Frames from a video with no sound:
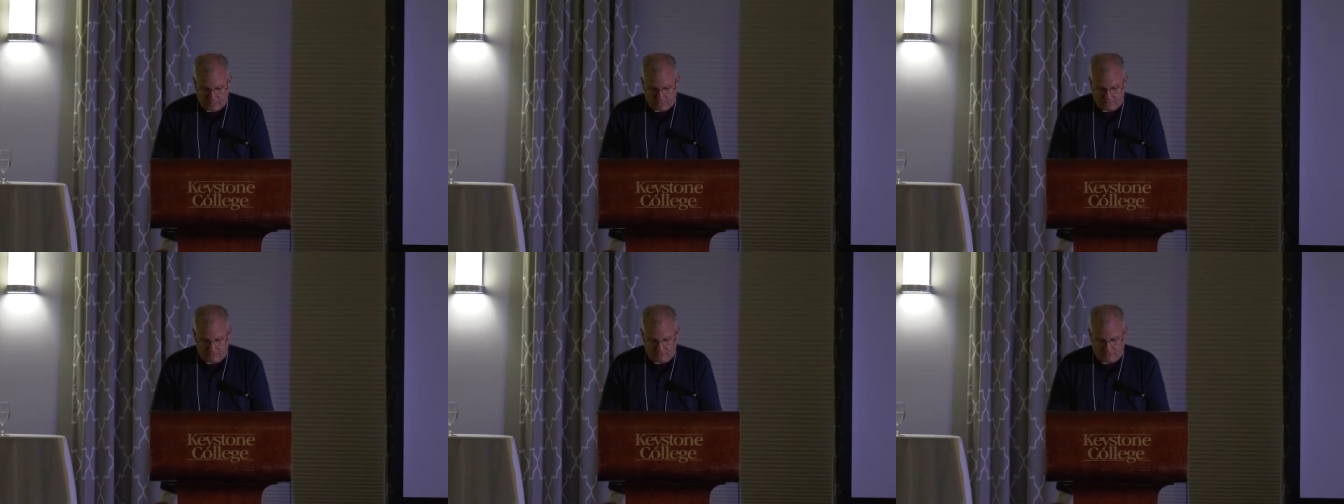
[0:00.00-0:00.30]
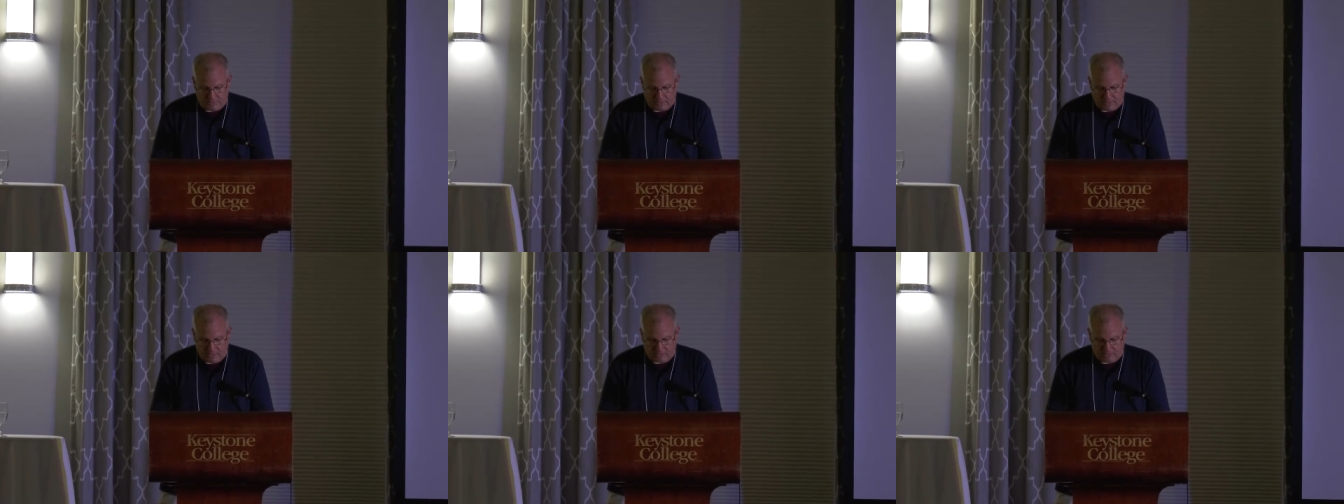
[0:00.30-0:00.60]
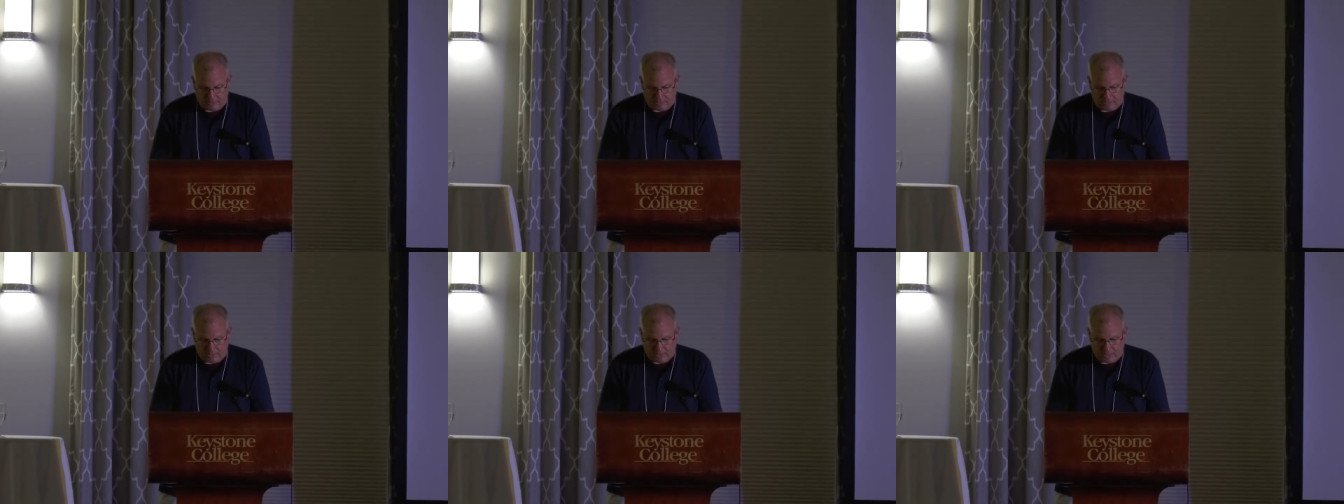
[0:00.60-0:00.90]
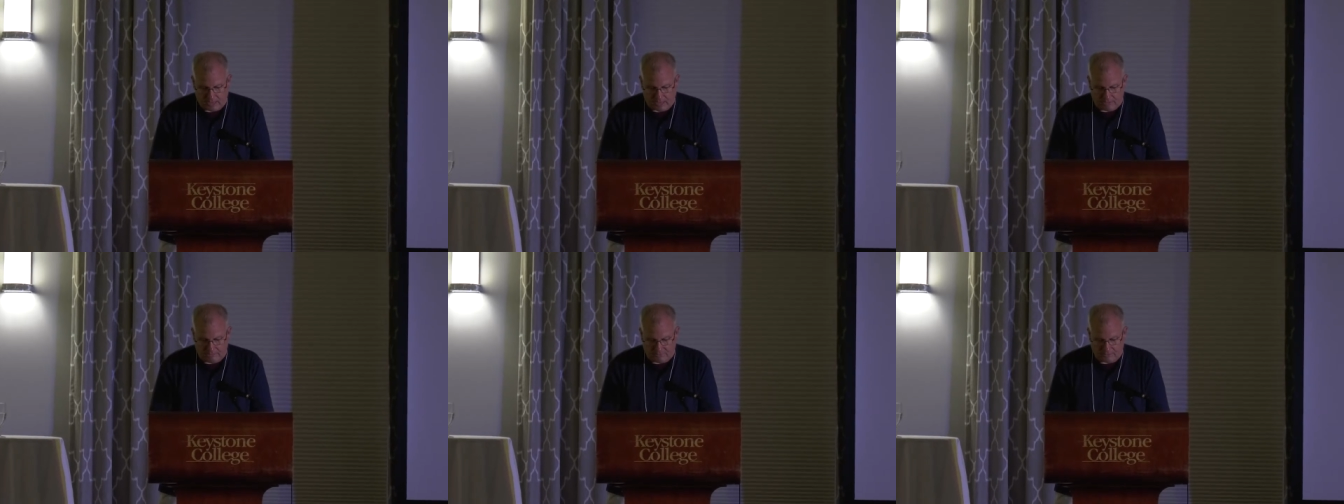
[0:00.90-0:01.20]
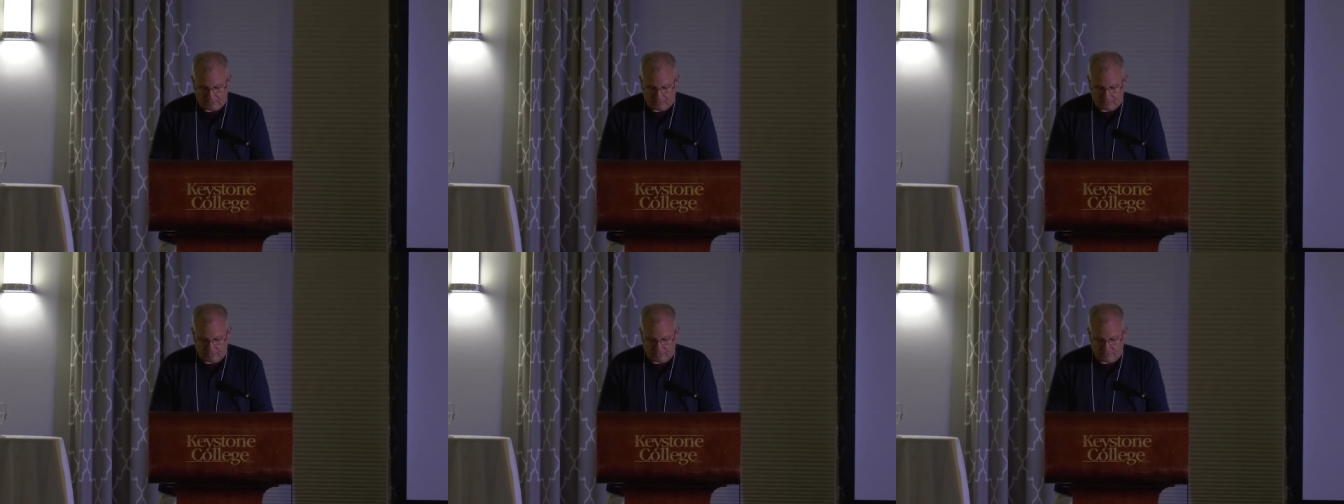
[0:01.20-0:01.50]
had to be bigger than the
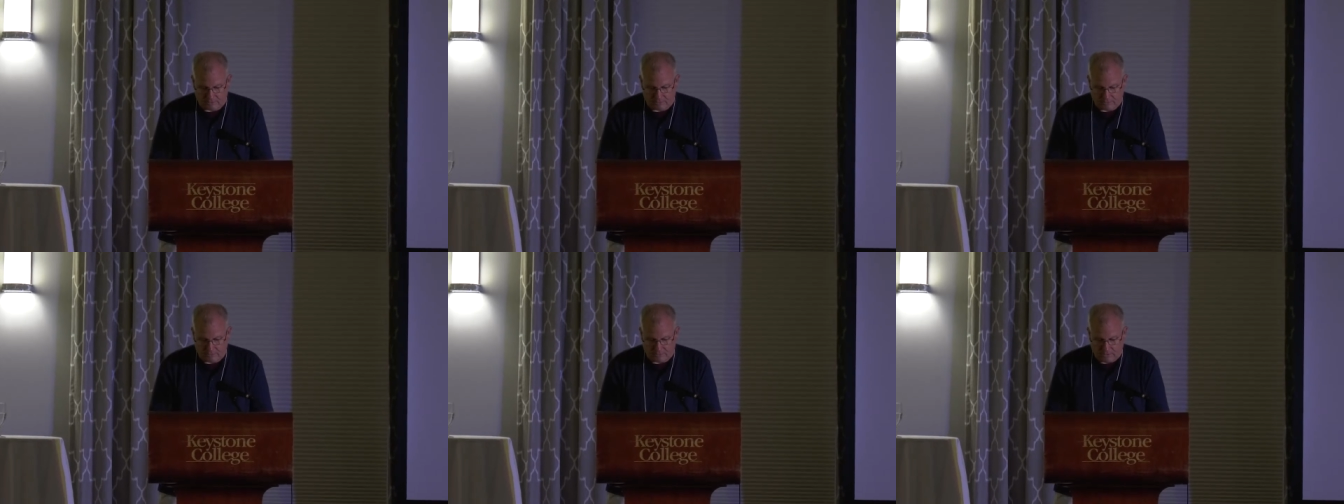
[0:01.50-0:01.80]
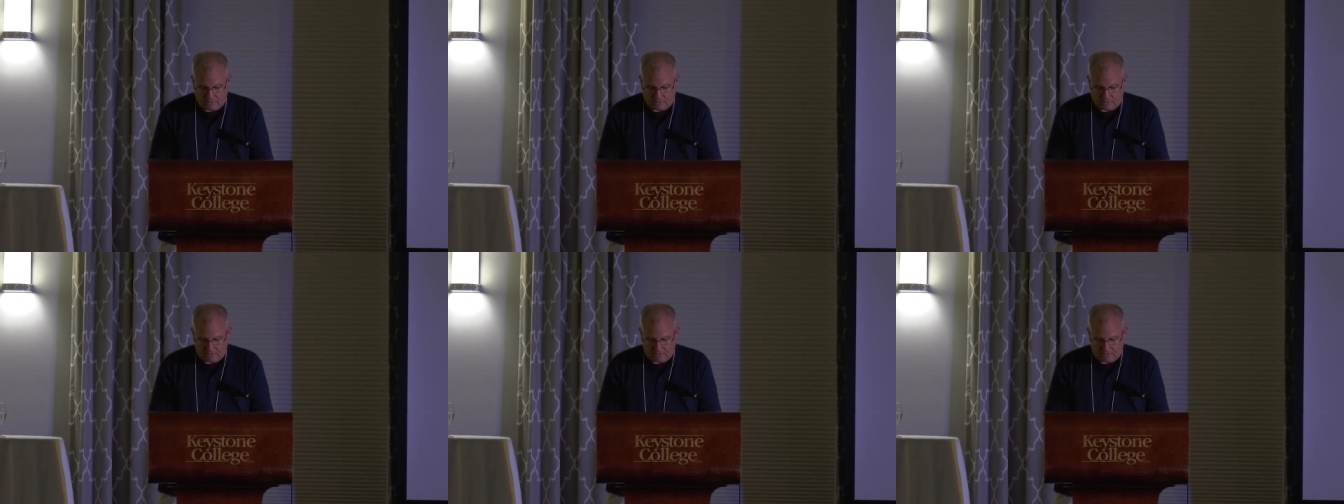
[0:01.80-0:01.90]
obvious.